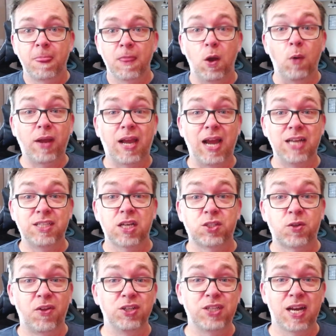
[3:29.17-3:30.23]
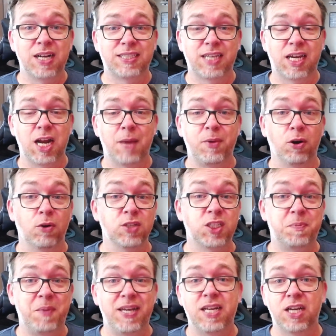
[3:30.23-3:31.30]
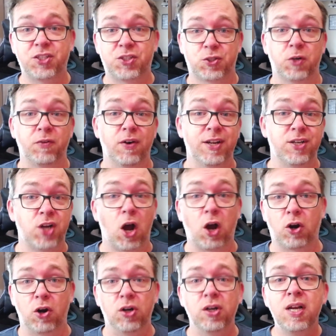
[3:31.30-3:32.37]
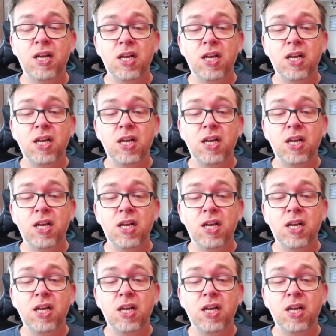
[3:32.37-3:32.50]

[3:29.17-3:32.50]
Okay guys, so there's how to set up your own speed test server in Docker